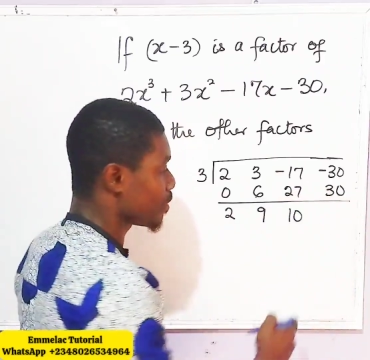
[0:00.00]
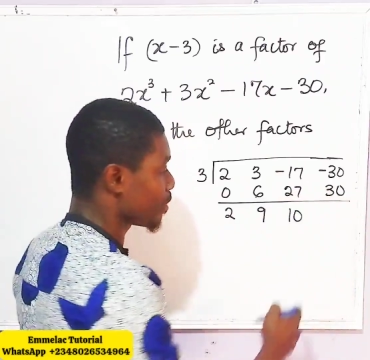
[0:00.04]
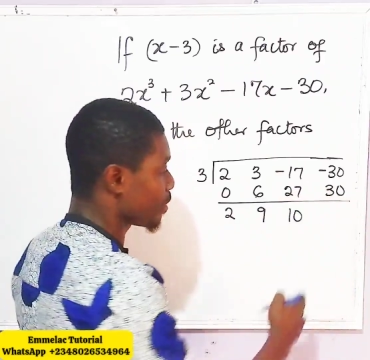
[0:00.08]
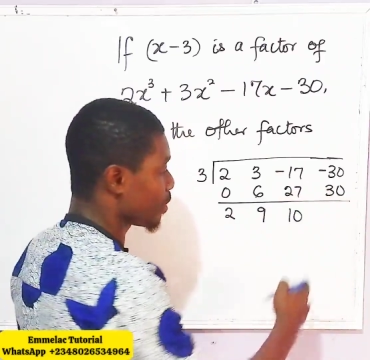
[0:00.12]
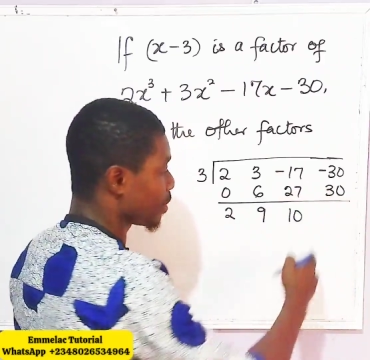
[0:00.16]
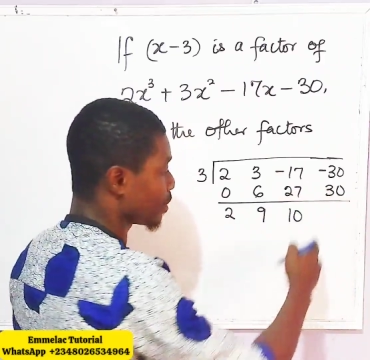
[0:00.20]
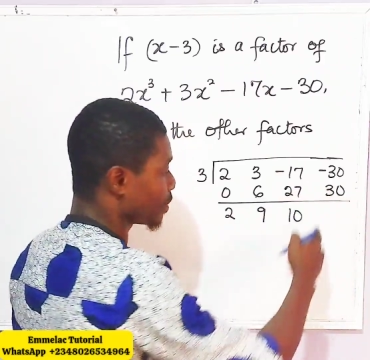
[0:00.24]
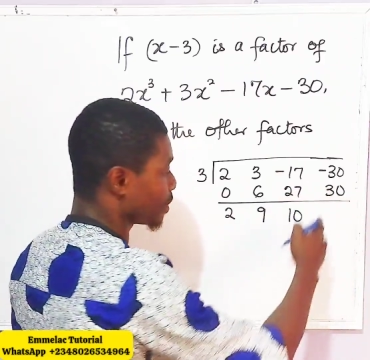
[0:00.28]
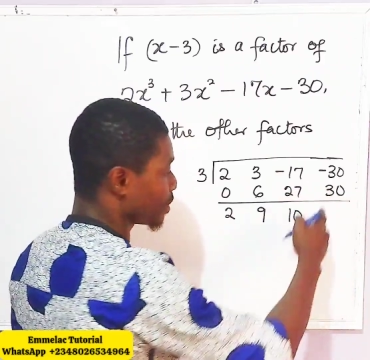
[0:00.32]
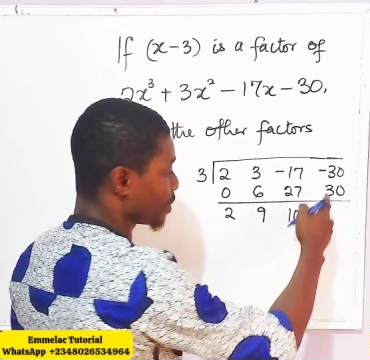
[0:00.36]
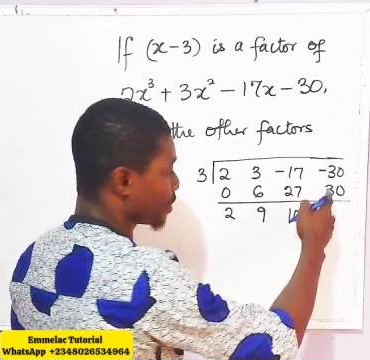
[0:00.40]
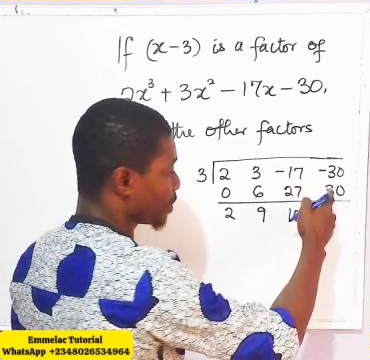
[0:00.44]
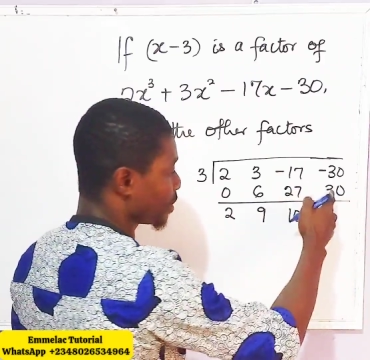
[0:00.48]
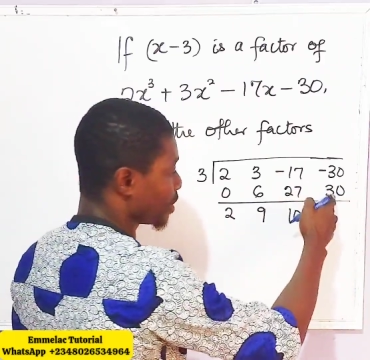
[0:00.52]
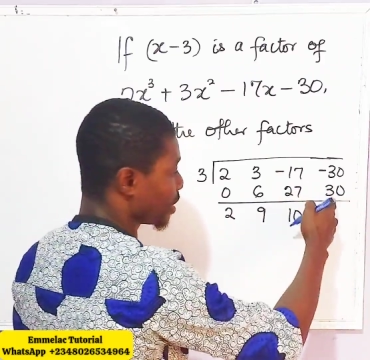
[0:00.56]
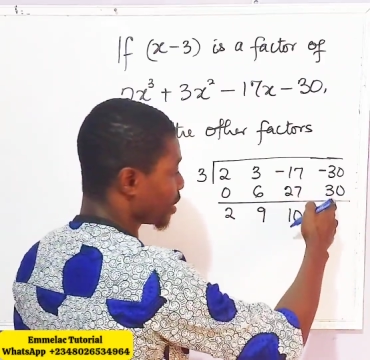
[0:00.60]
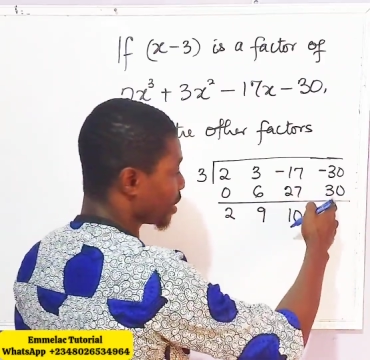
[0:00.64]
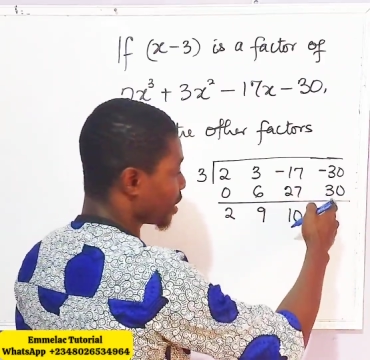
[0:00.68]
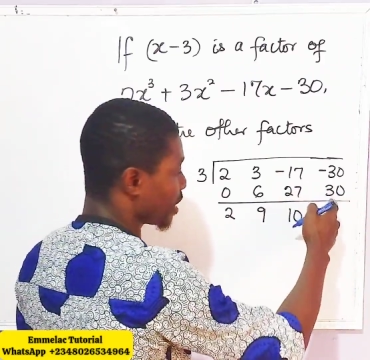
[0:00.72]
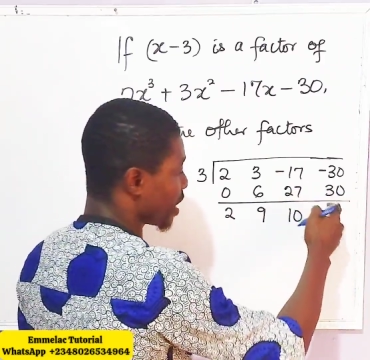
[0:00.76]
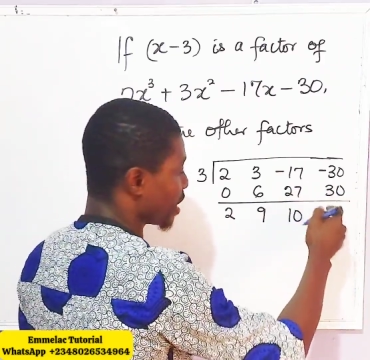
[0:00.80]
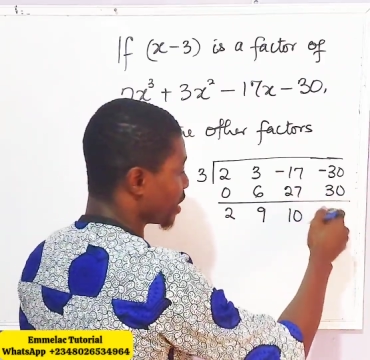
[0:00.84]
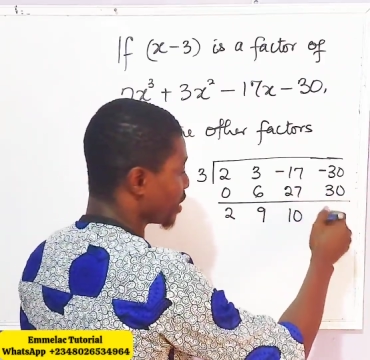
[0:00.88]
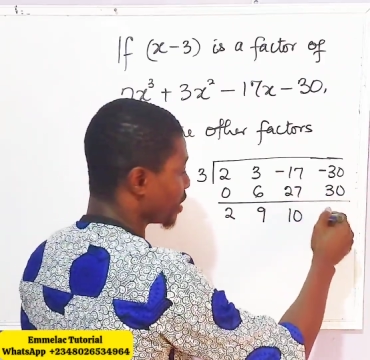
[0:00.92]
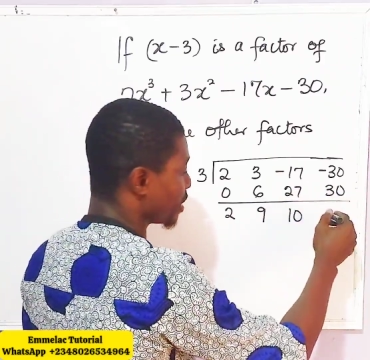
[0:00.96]
plus
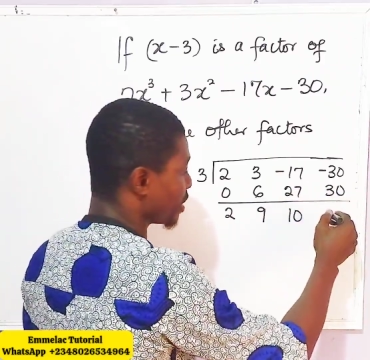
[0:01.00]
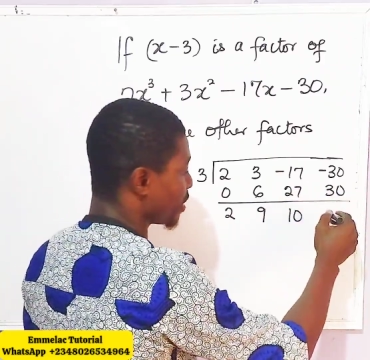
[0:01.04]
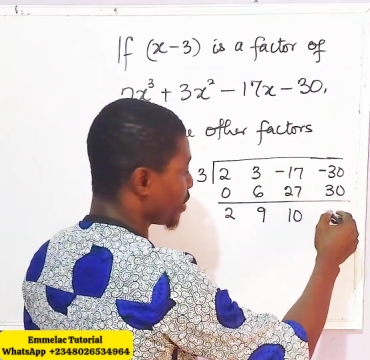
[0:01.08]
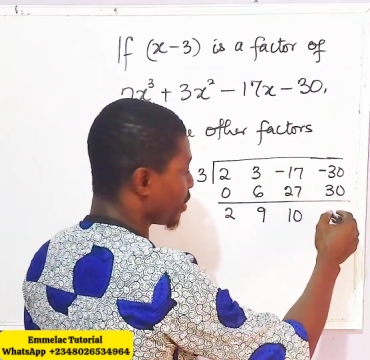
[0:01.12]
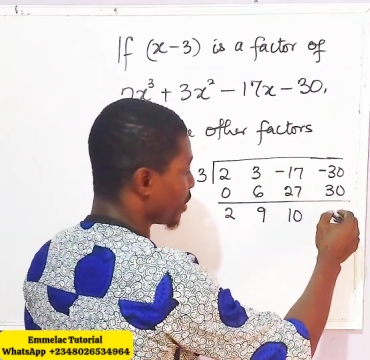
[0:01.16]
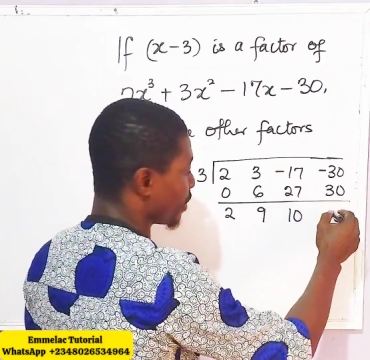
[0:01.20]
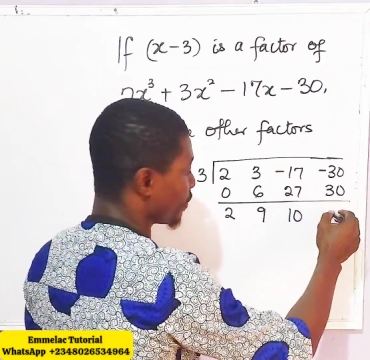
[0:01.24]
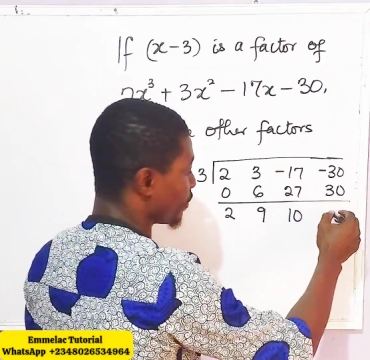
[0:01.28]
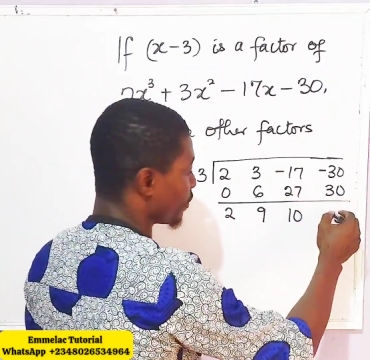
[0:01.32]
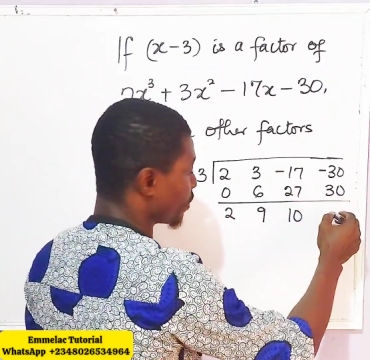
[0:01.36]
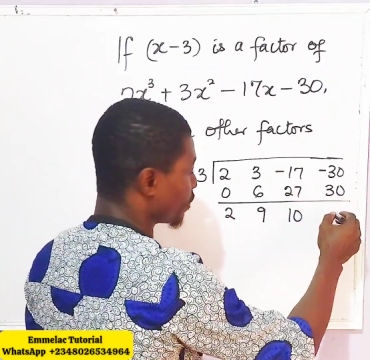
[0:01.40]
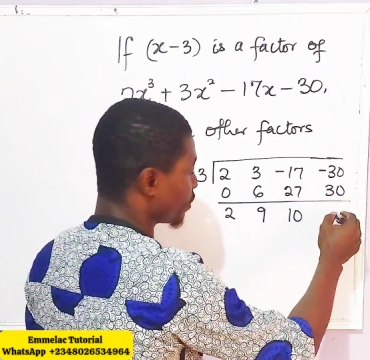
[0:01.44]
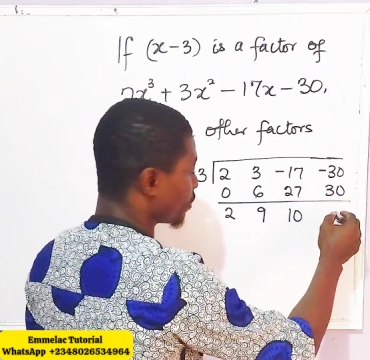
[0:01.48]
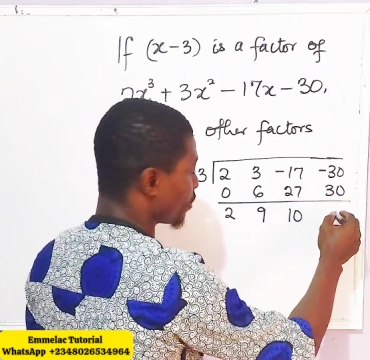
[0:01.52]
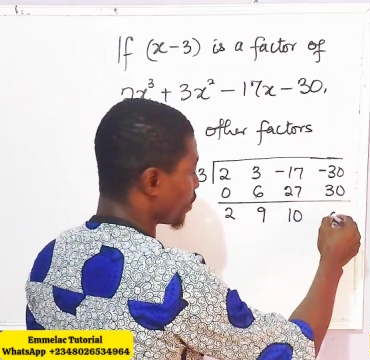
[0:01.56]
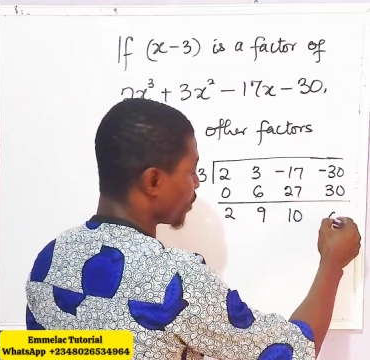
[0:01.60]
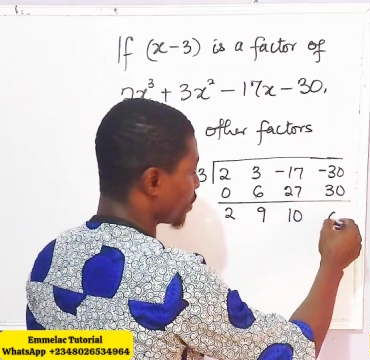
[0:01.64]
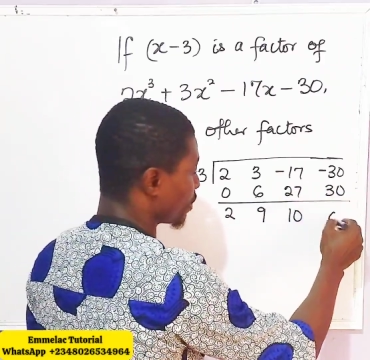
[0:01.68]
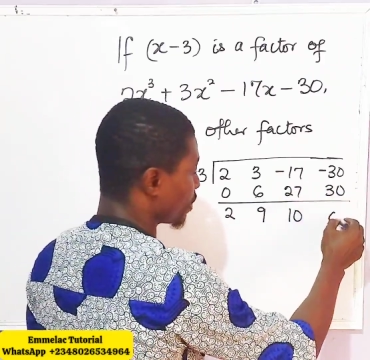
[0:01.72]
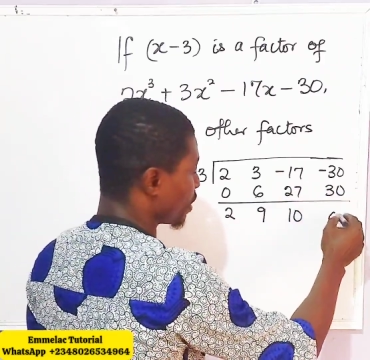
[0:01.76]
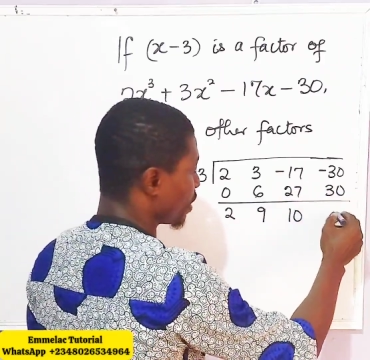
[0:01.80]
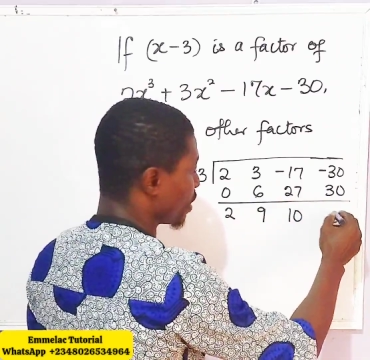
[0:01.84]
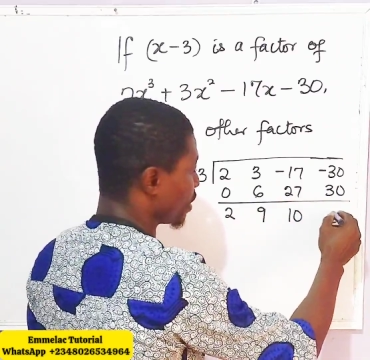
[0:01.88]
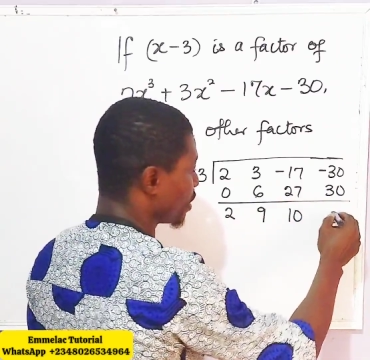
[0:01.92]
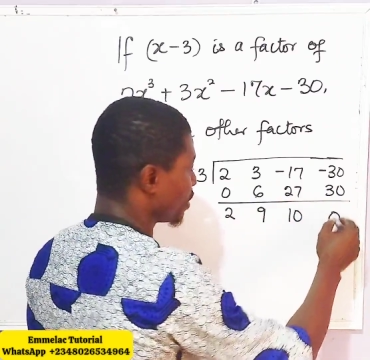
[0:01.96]
30, that will give us what?